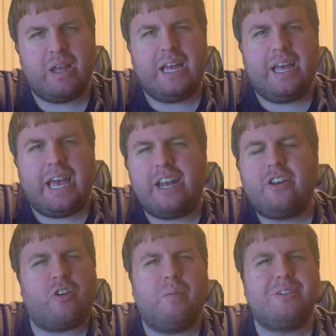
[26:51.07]
and in
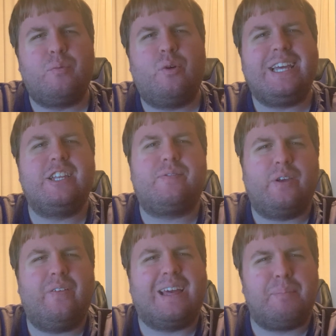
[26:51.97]
terms of what he's
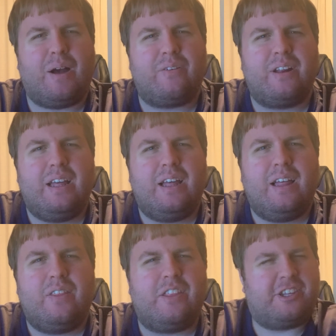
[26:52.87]
feeling about
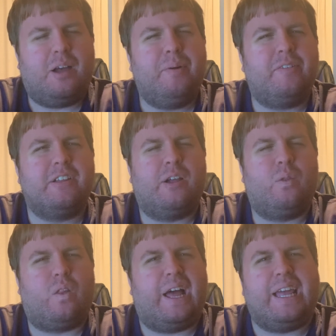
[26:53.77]
the sum of his own
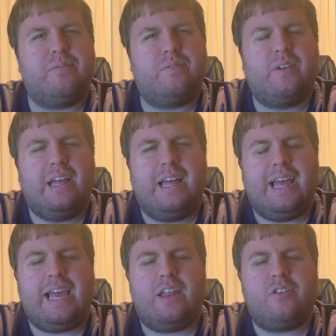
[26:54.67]
life.
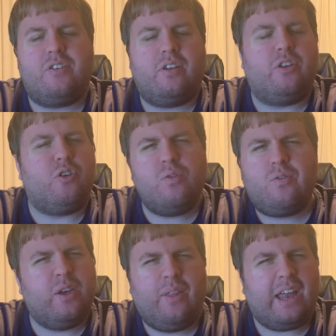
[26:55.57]
And you
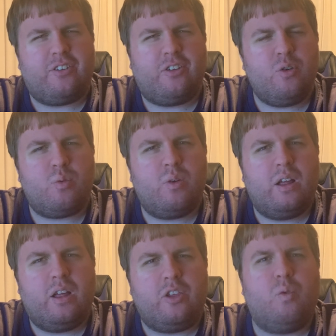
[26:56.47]
feel that too.
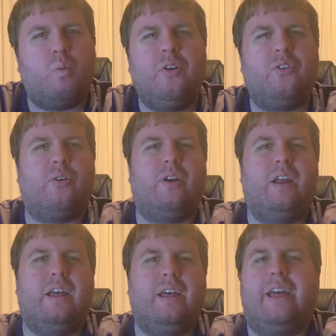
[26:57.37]
You wonder
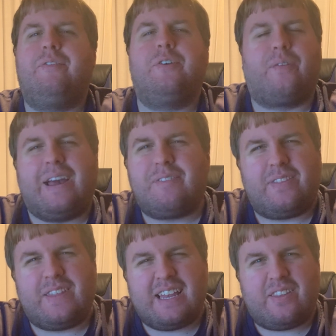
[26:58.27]
if your life at
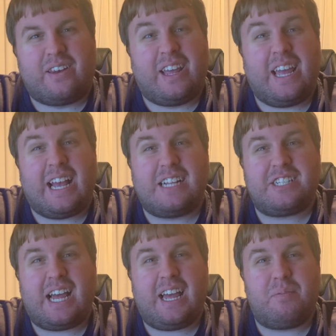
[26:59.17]
the end of the day has
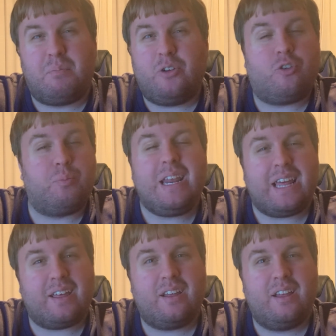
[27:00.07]
had much
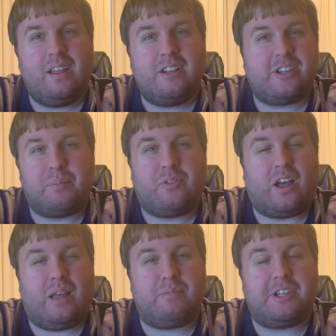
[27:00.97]
meaning
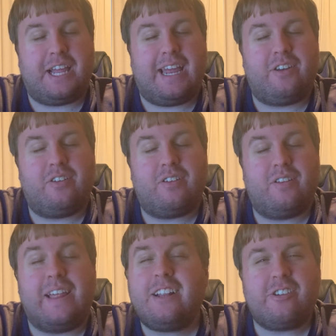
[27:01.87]
sometimes, and
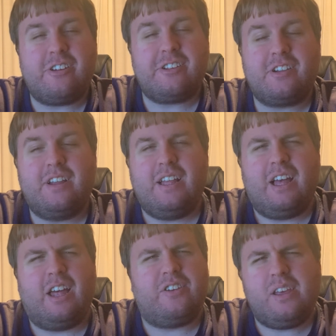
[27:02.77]
that's just
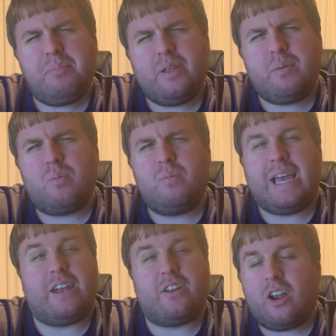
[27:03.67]
a deeply
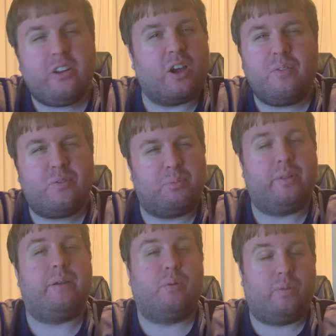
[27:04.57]
and
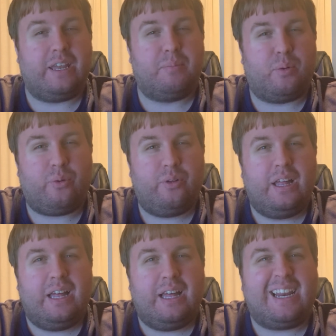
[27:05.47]
uncomfortably relatable
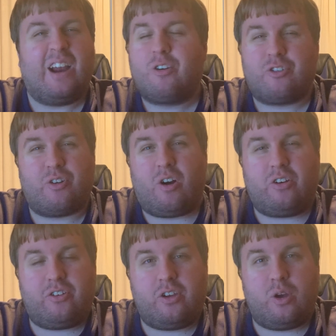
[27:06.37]
character arc
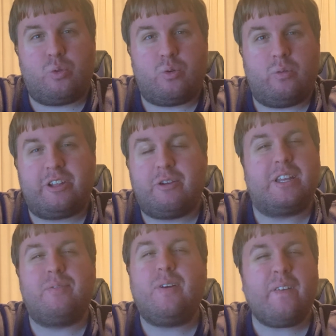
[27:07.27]
to go through, so it's
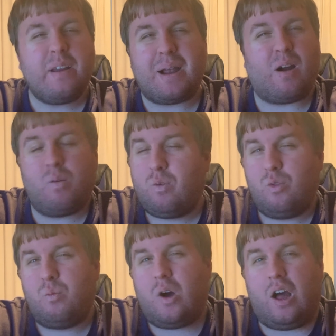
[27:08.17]
very powerful to
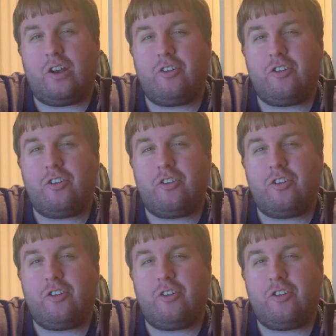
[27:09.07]
watch.